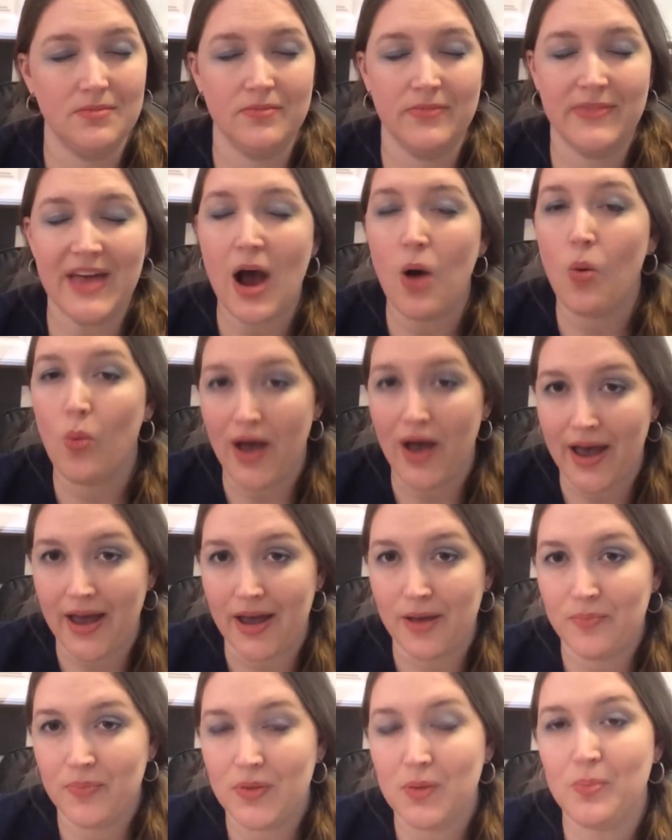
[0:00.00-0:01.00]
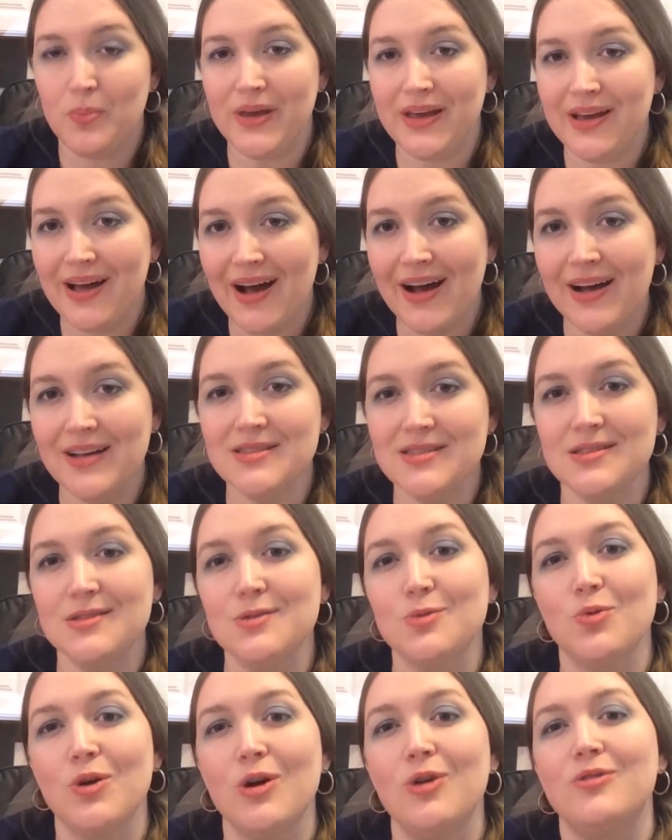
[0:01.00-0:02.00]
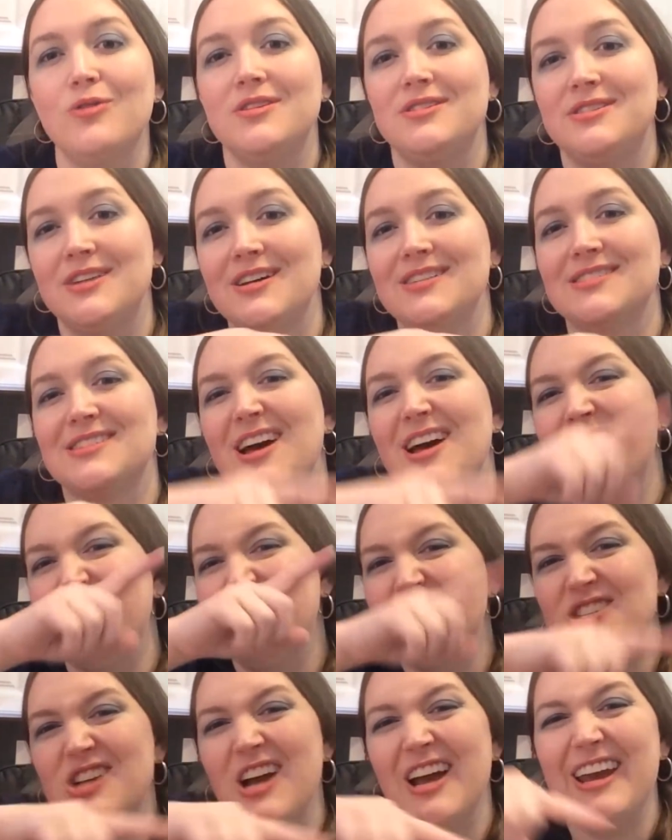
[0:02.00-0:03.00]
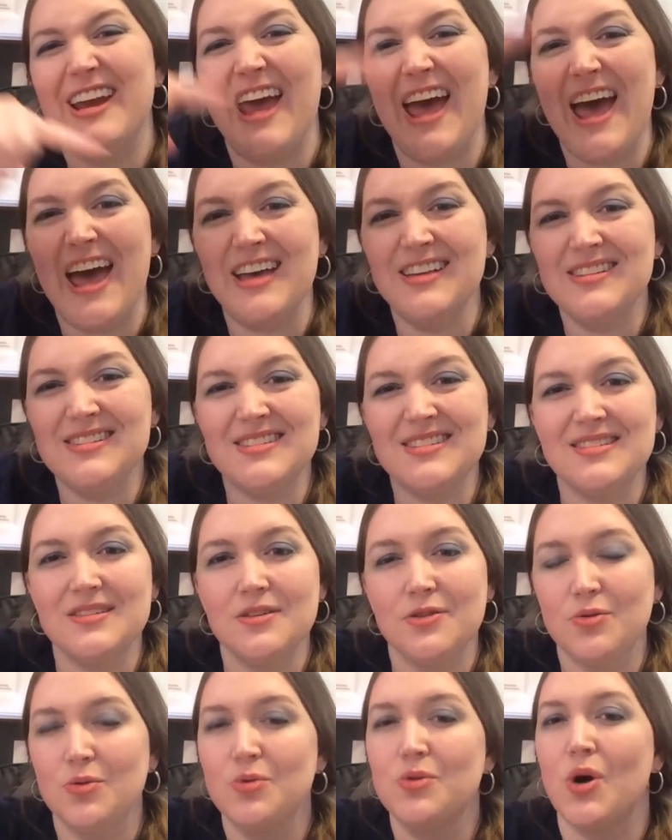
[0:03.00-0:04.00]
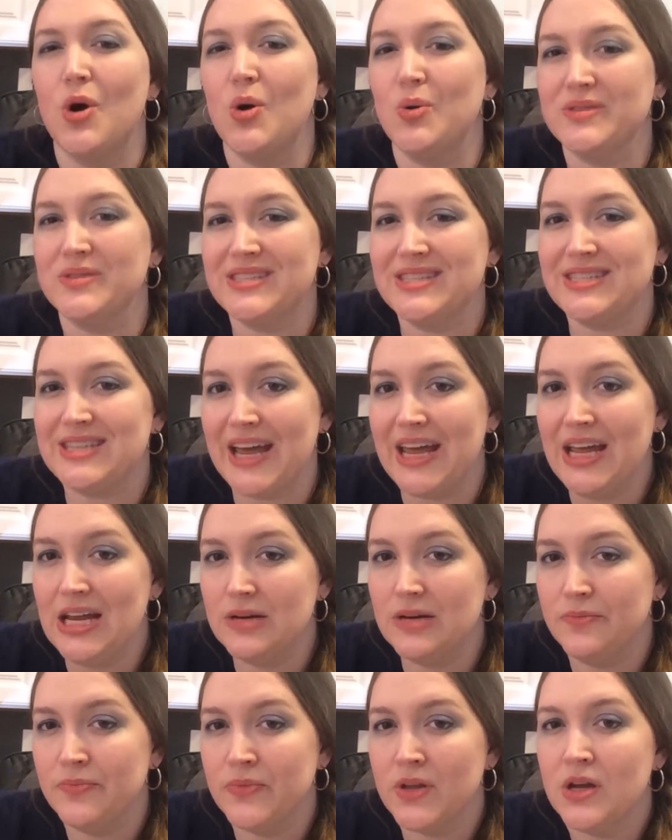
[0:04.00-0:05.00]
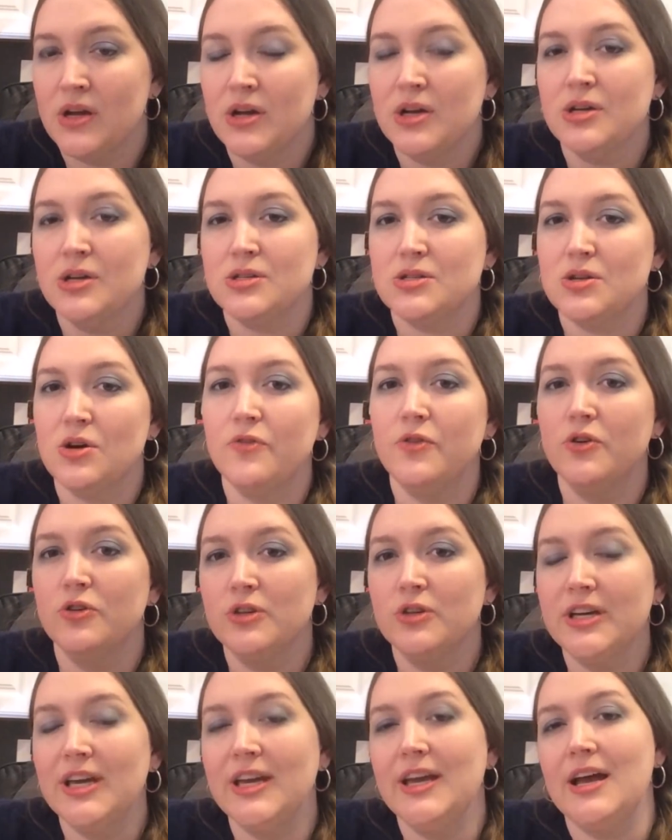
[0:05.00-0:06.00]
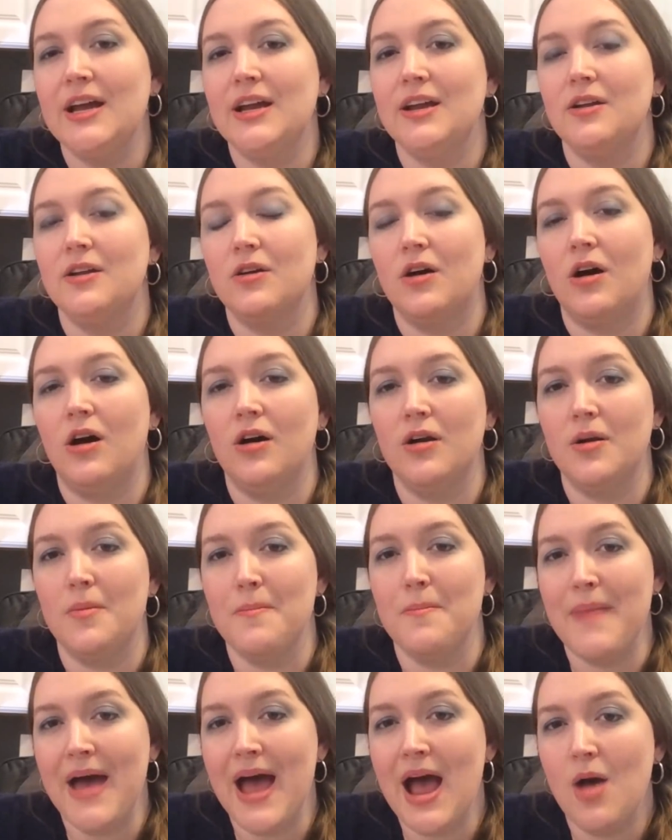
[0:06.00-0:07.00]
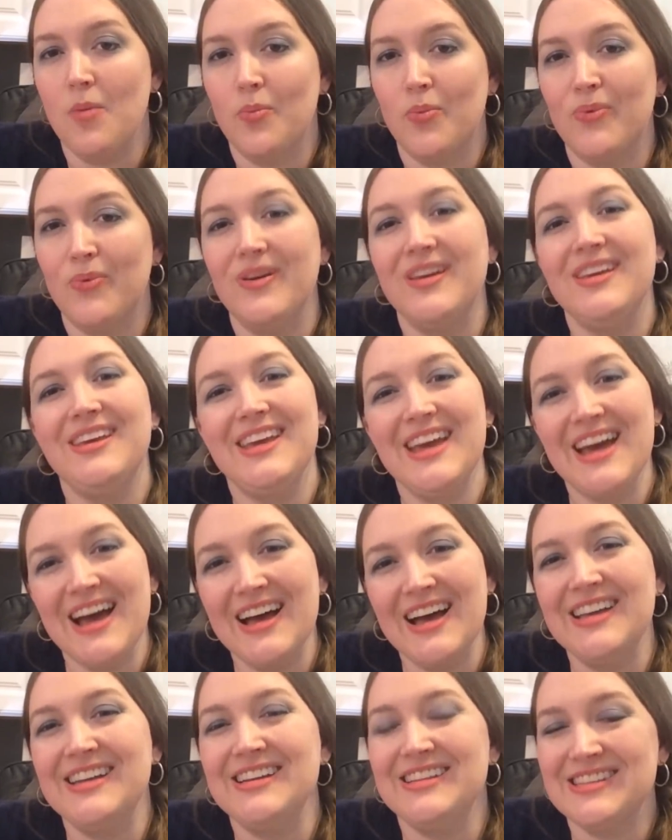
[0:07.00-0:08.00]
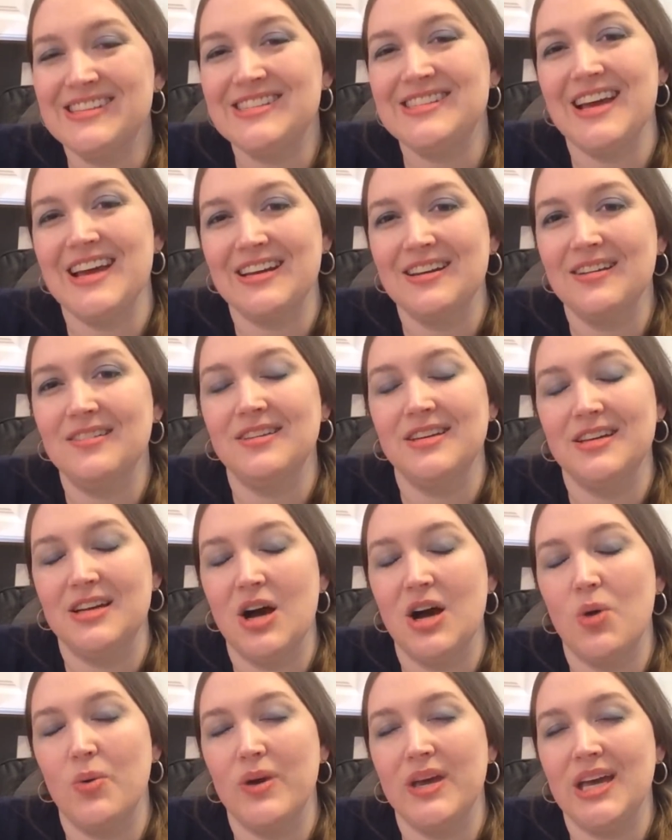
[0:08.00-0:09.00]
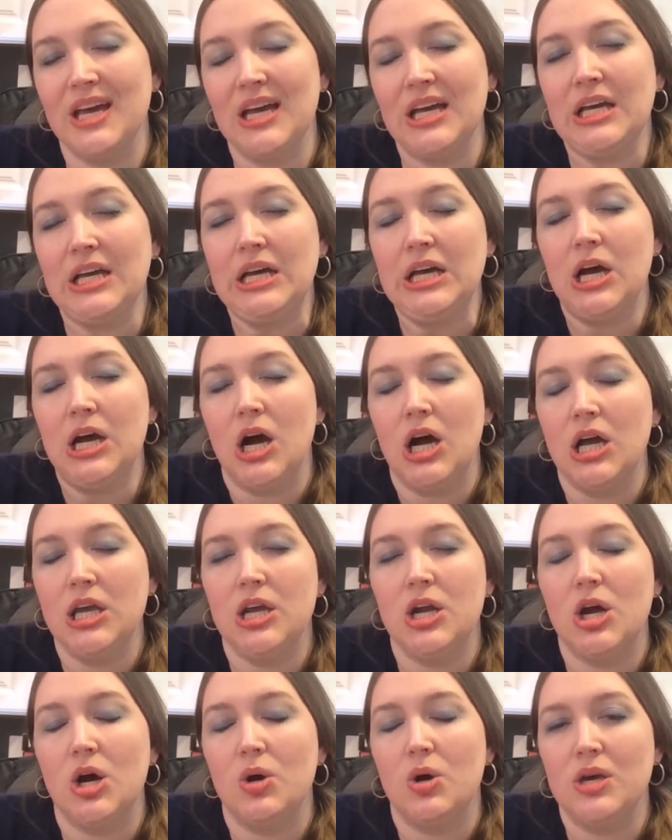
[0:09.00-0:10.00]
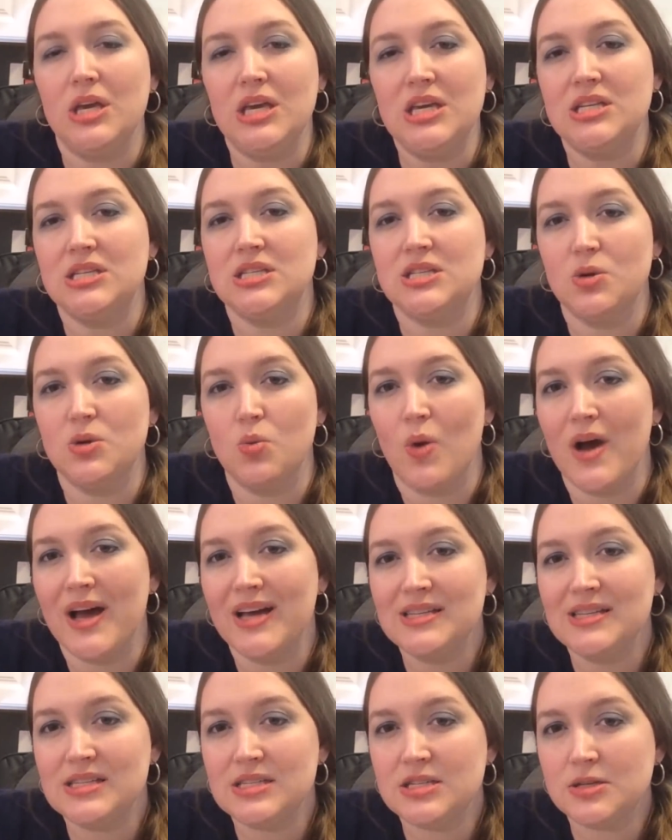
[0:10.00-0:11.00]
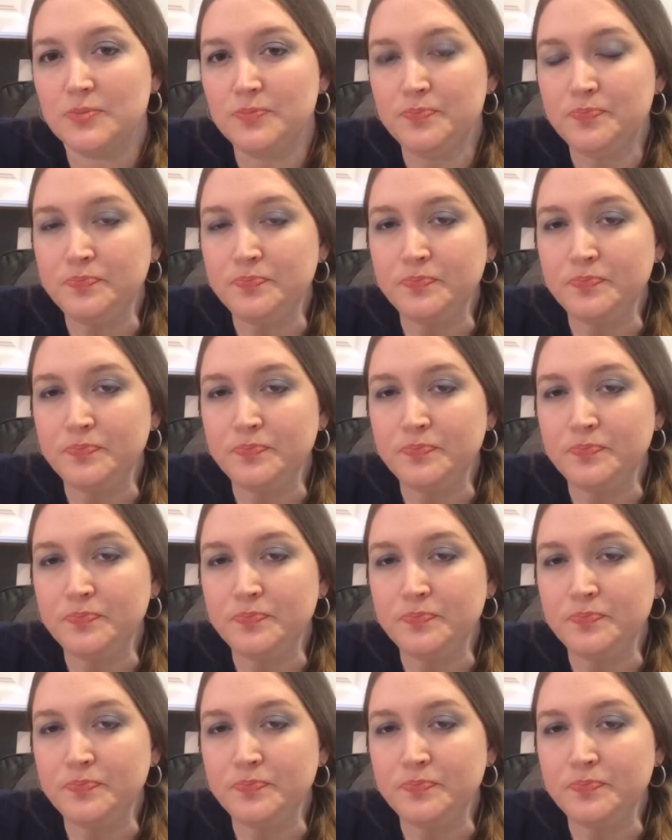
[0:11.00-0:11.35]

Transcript: that way because the road does kind of a giant S through the whole state. So if you're looking at it on a map, yeah, it is technically going, you know, east and west.